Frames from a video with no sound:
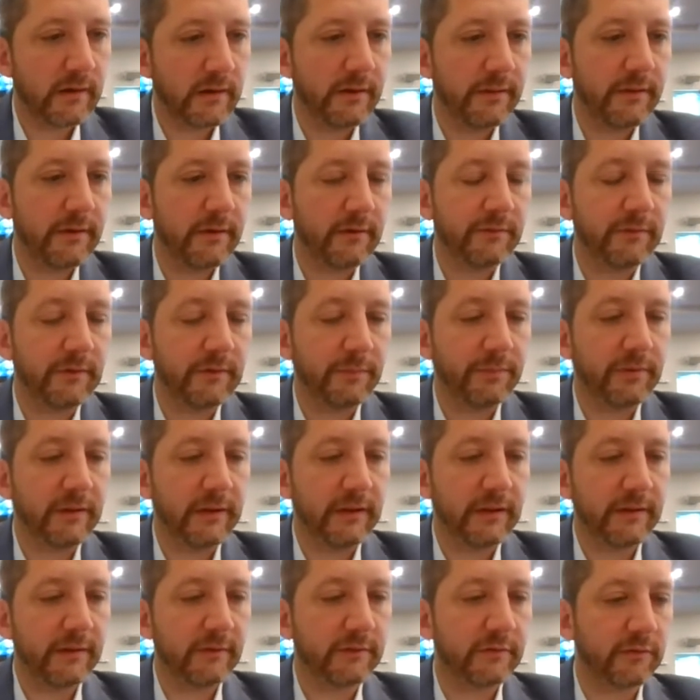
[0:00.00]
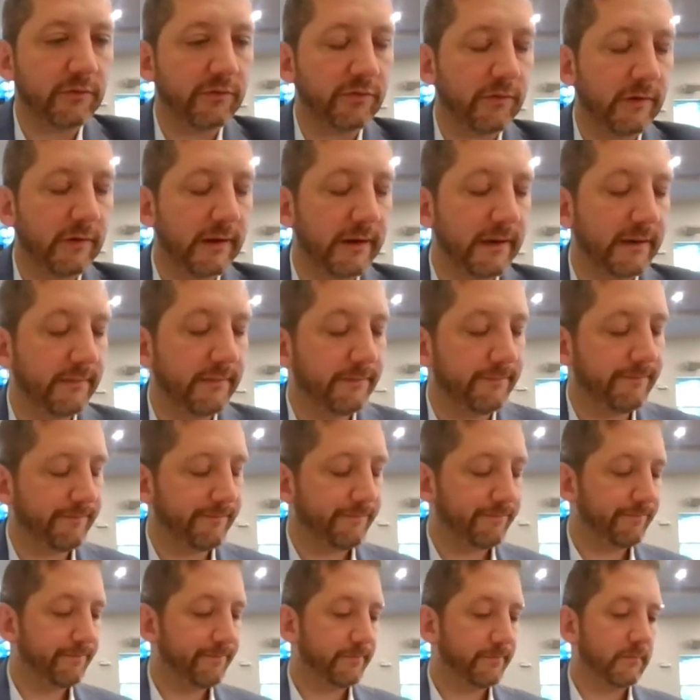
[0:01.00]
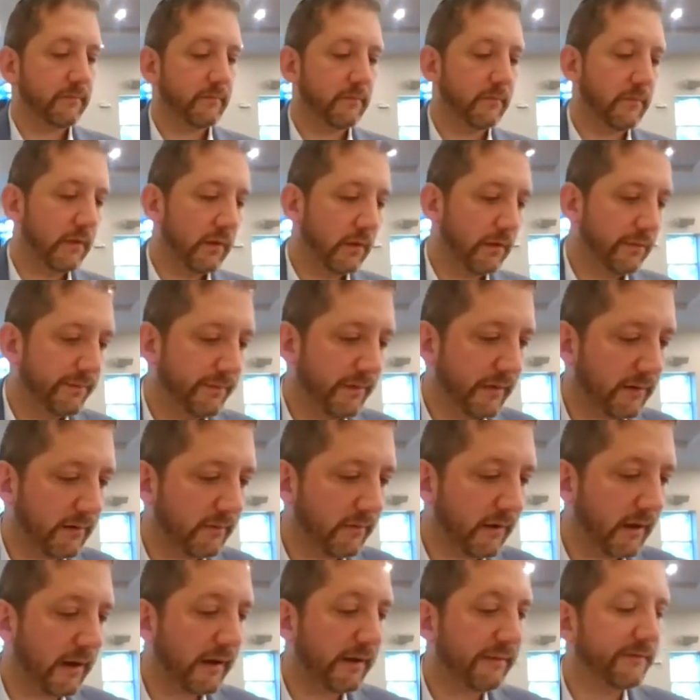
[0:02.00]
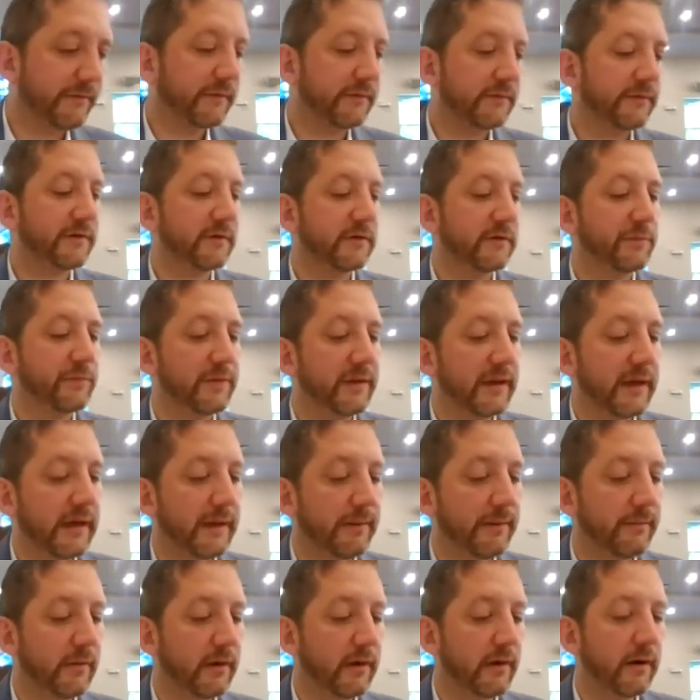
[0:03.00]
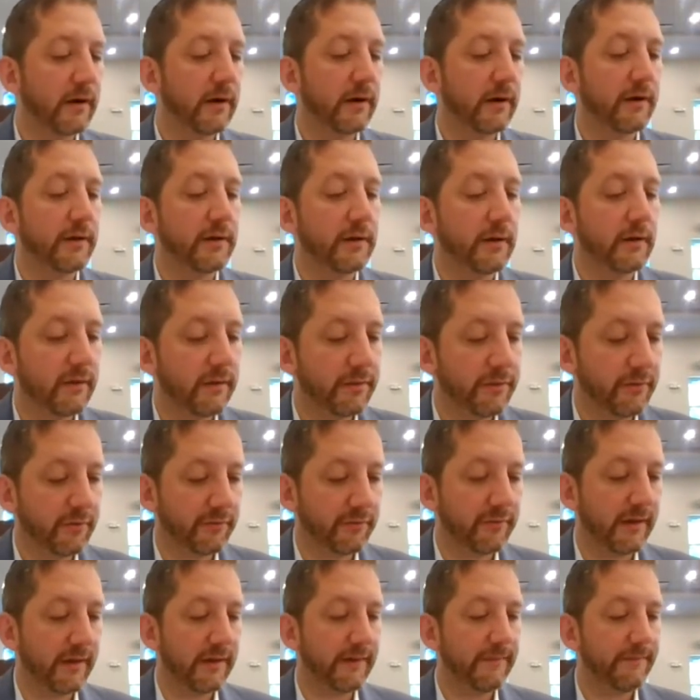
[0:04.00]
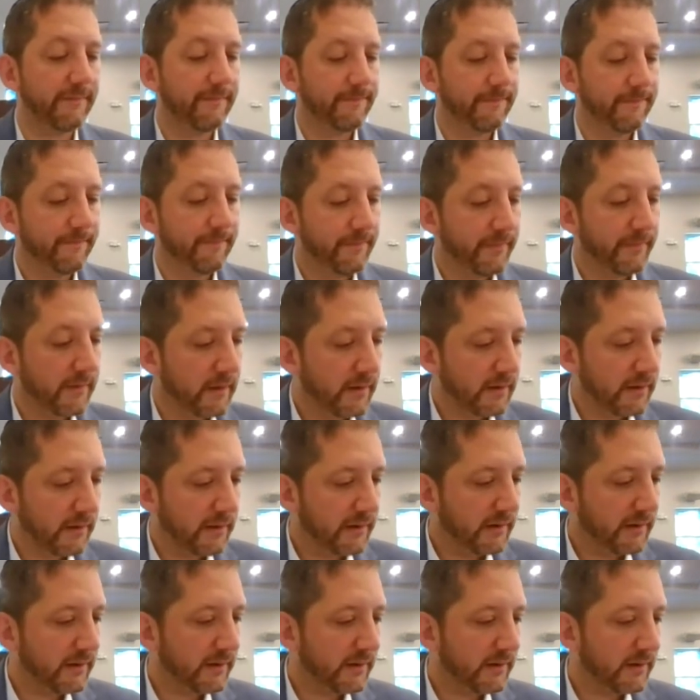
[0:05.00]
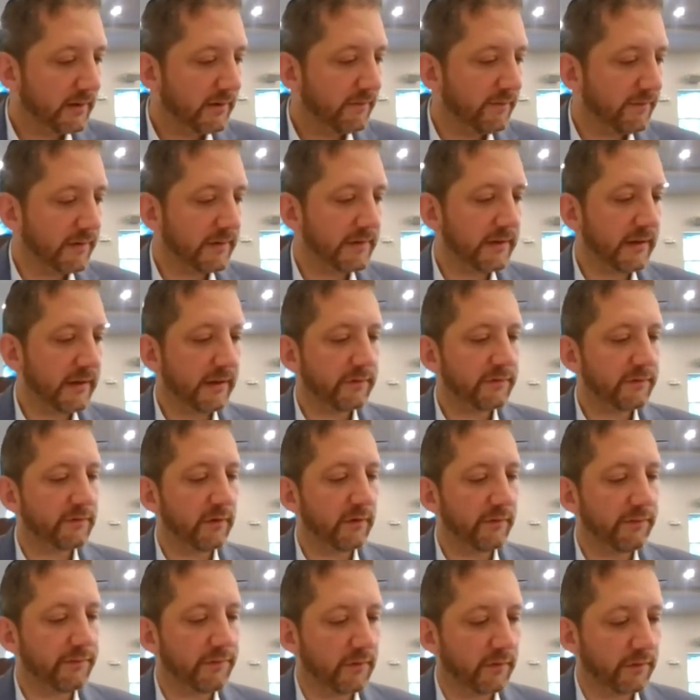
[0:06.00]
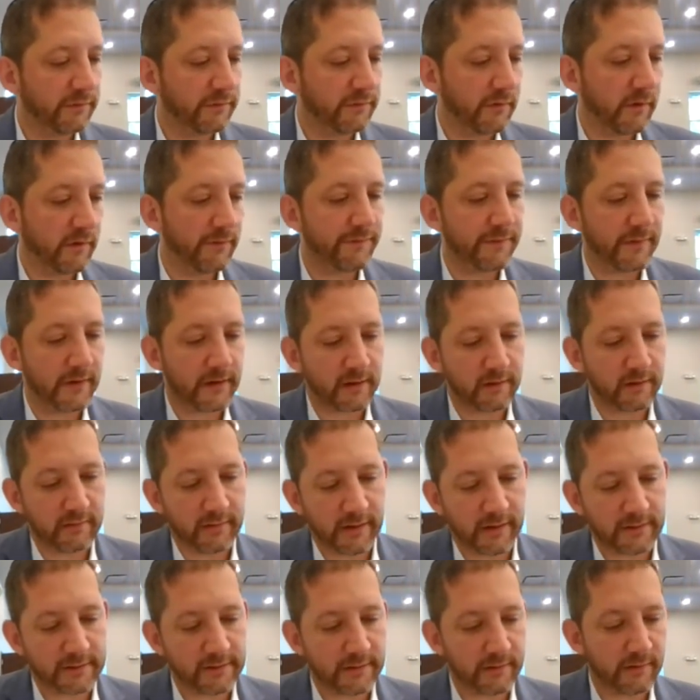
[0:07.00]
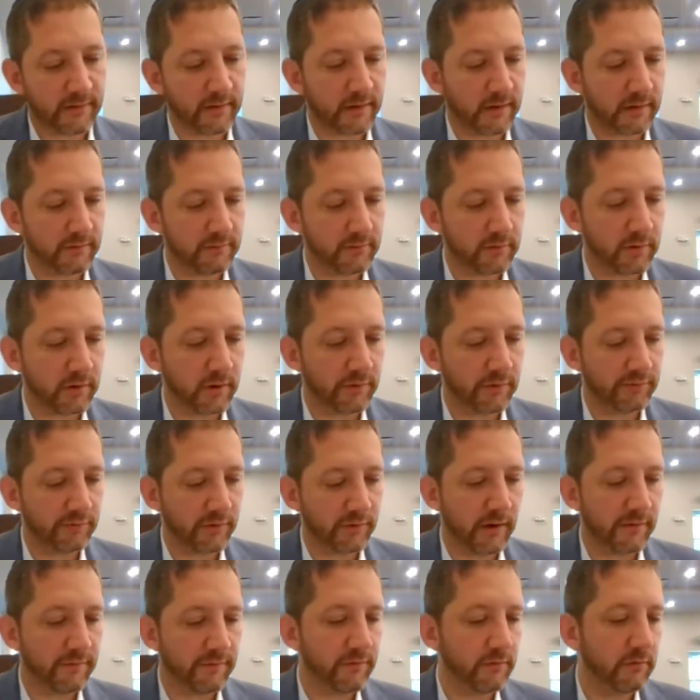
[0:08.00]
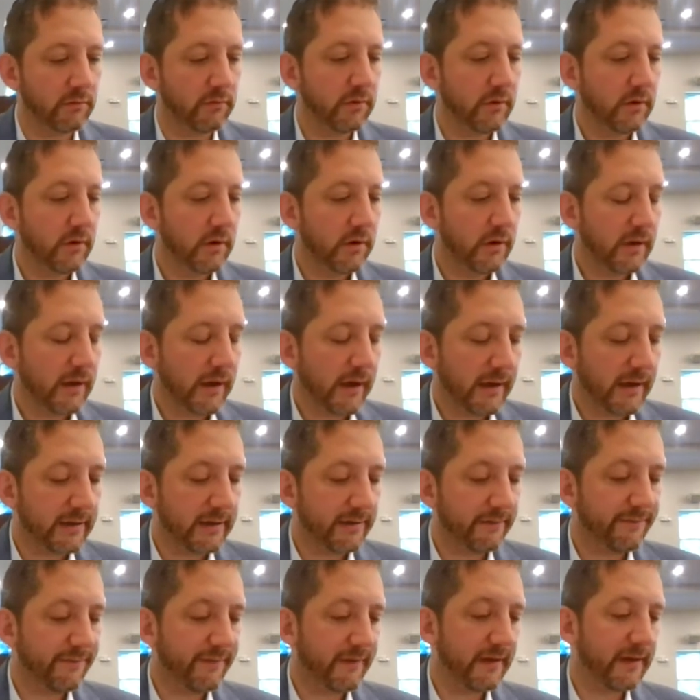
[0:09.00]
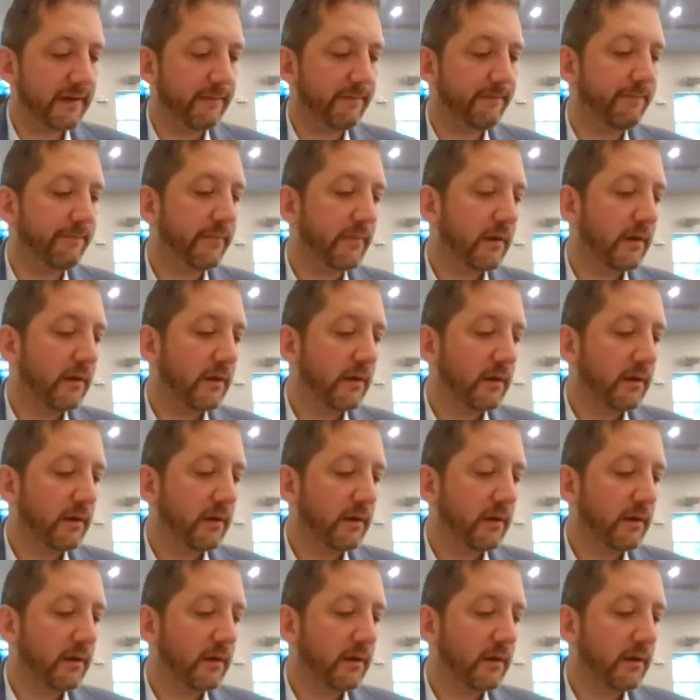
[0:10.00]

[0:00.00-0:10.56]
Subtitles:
there's a train that arrives at 6 p.m. on Thursday. Vine Sofko Sofa Chareha Derech Harucha Avru Ayefim